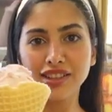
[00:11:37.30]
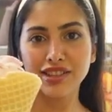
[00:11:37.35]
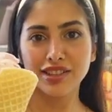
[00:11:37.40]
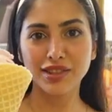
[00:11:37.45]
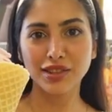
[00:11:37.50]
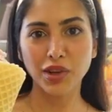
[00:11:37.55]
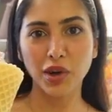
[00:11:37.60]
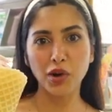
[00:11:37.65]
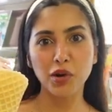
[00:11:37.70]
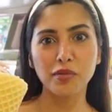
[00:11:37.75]

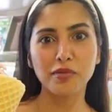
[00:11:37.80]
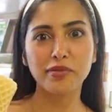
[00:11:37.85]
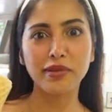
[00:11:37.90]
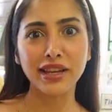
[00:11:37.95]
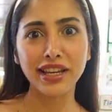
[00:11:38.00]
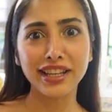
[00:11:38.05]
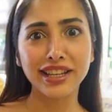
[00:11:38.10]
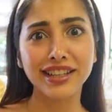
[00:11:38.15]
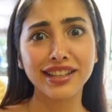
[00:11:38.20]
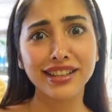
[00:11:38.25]
So
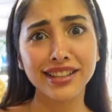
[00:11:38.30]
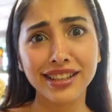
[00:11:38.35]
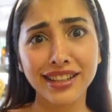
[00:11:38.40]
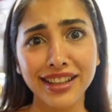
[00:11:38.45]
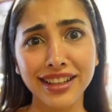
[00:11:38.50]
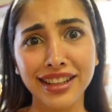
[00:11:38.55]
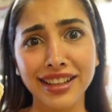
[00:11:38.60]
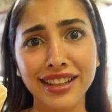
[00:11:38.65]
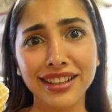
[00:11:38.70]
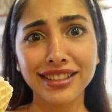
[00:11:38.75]
big.
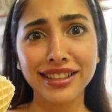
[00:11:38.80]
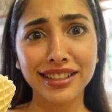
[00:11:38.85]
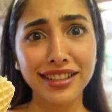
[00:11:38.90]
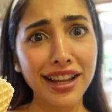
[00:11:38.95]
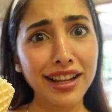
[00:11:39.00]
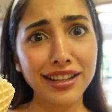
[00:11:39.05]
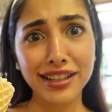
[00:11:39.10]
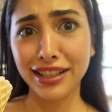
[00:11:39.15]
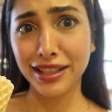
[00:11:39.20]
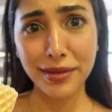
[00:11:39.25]
Did
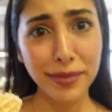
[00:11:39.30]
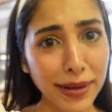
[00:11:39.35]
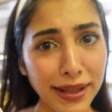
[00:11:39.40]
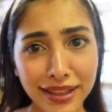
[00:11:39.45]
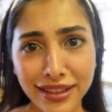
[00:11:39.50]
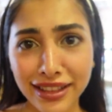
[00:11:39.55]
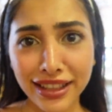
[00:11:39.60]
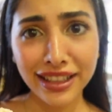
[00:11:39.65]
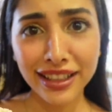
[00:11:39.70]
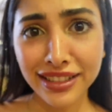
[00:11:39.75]
not
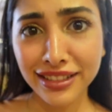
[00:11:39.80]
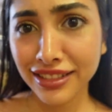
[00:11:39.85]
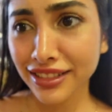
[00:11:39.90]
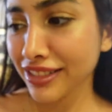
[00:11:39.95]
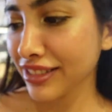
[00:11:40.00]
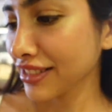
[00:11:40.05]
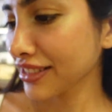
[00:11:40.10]
expect that.